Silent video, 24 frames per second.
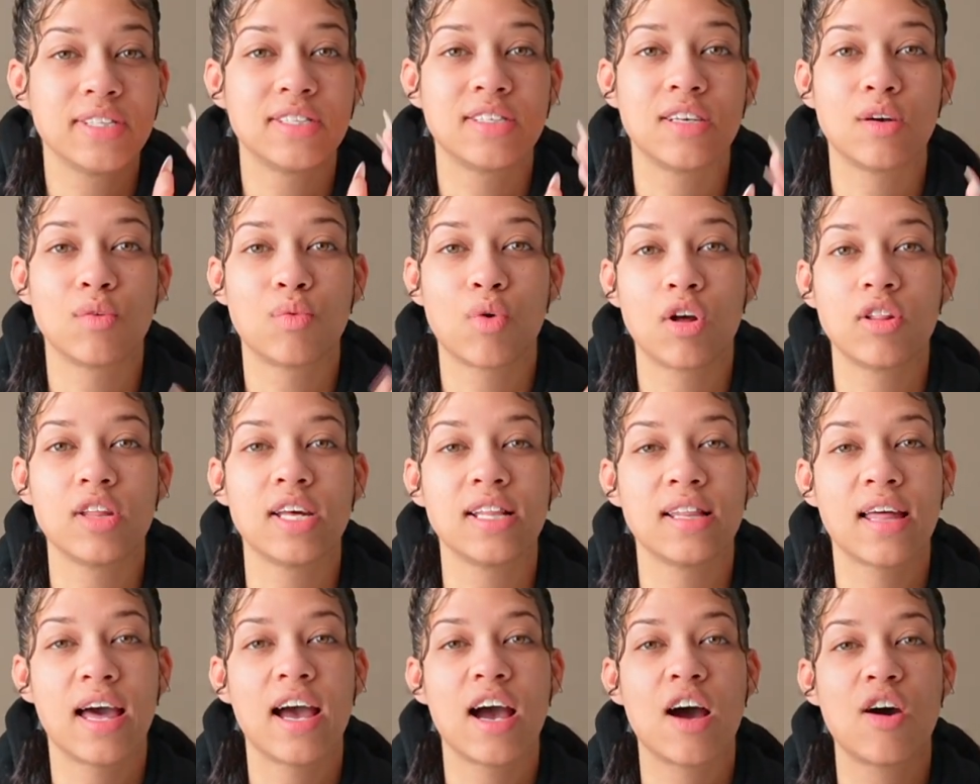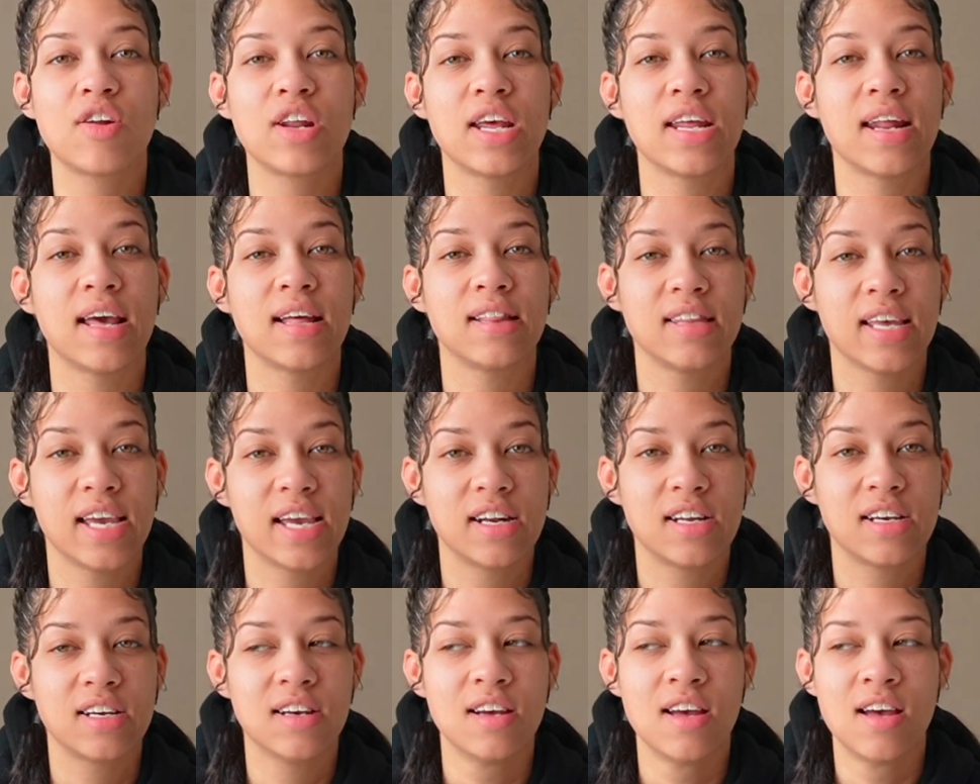to Rolling Loud in
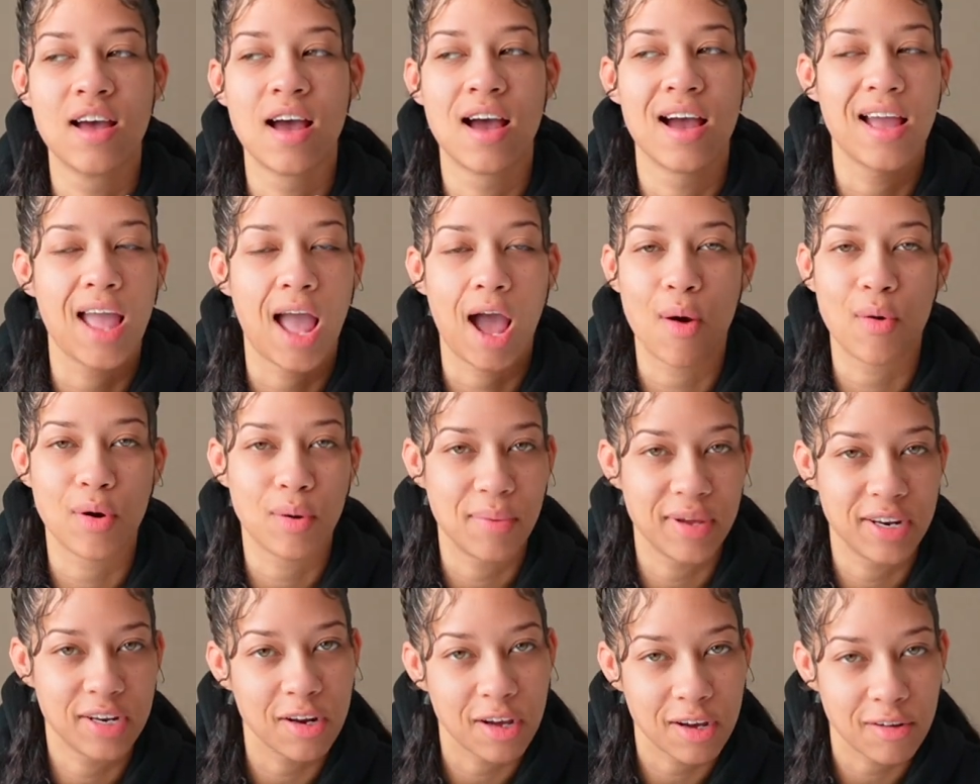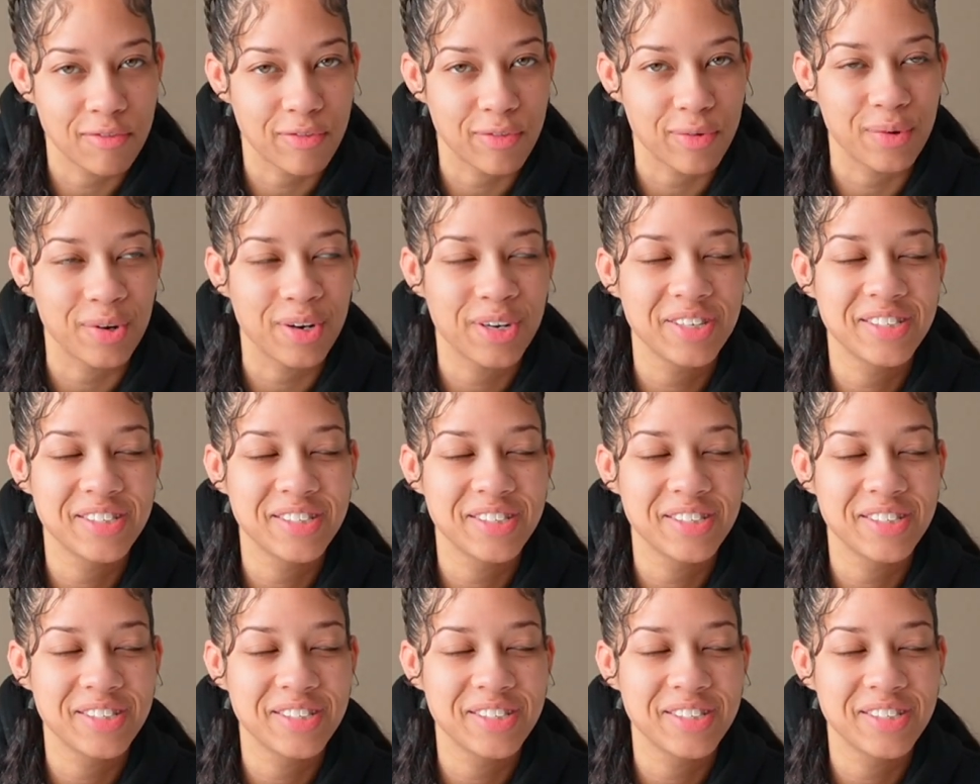Atlanta, I would have been done for.